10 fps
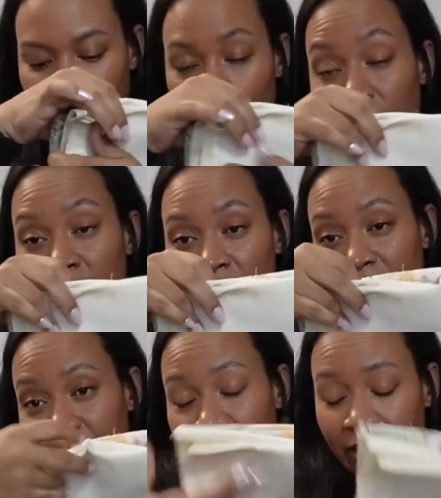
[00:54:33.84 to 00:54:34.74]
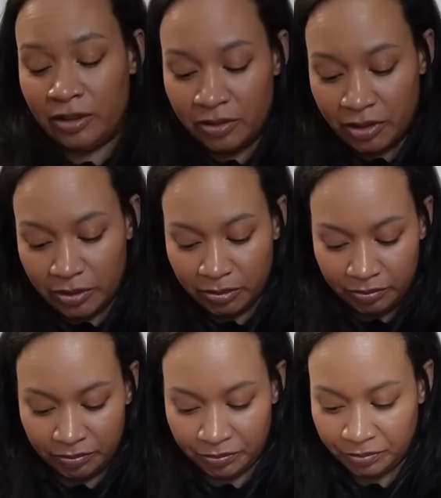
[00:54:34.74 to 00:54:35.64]
When? I don't know.
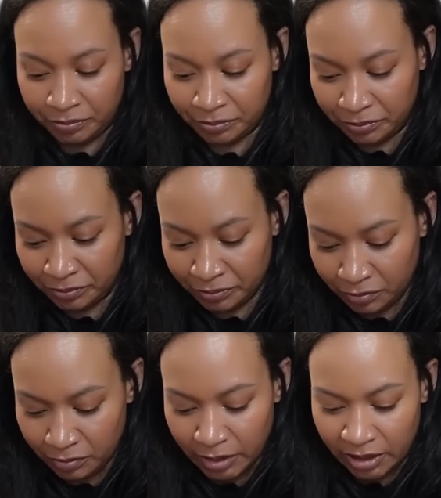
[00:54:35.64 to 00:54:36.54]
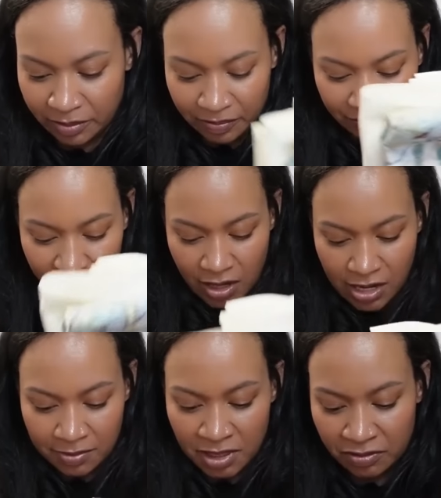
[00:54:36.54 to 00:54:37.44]
But
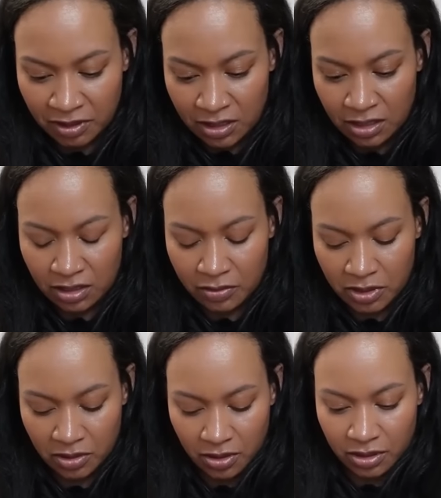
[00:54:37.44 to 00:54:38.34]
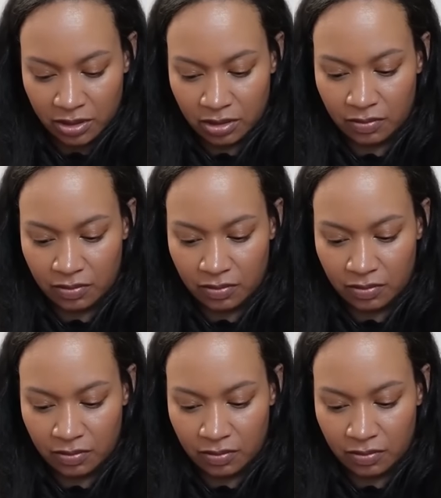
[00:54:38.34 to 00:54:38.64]
I'm definitely not going to restart it.